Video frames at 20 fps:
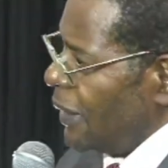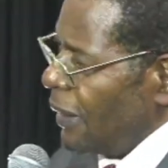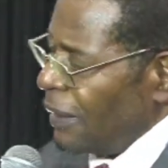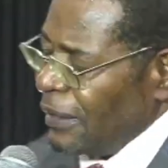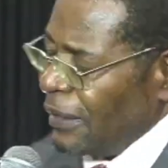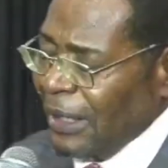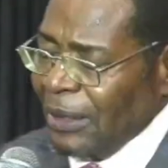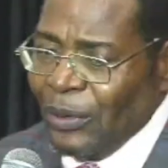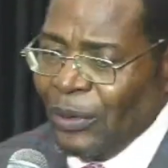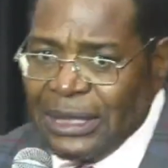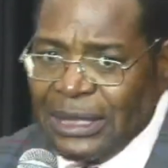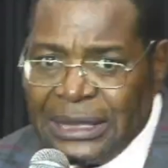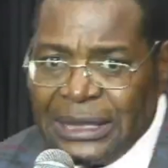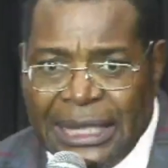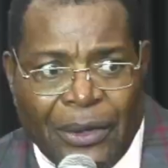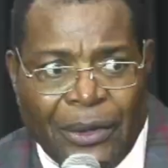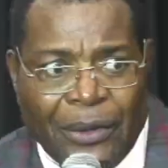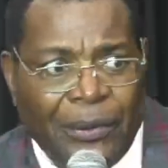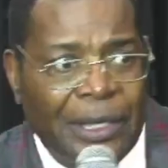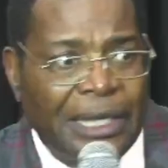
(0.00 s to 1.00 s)
Then one
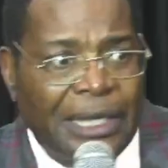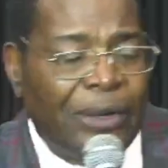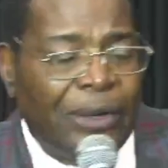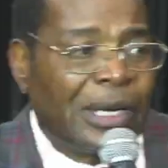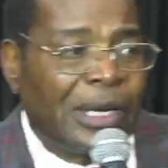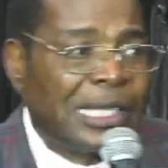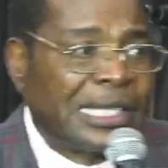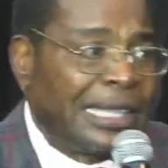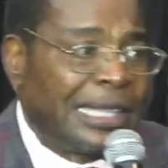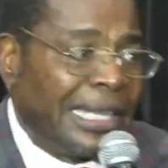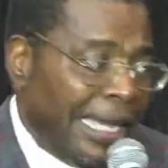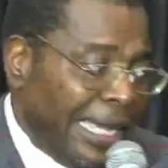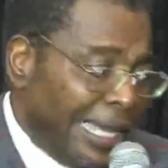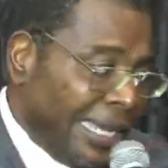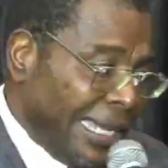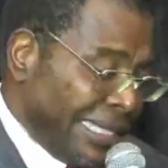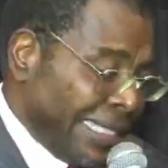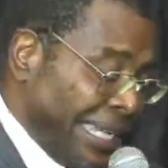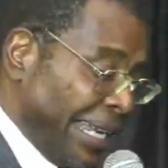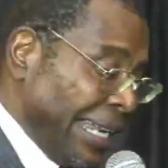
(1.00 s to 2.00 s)
day when he was there
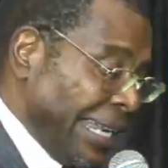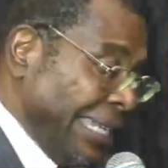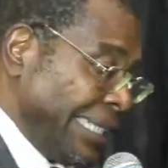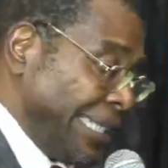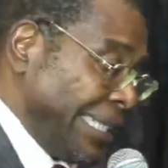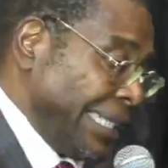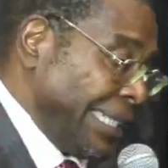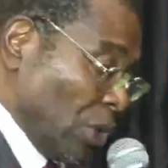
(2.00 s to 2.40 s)
getting ready to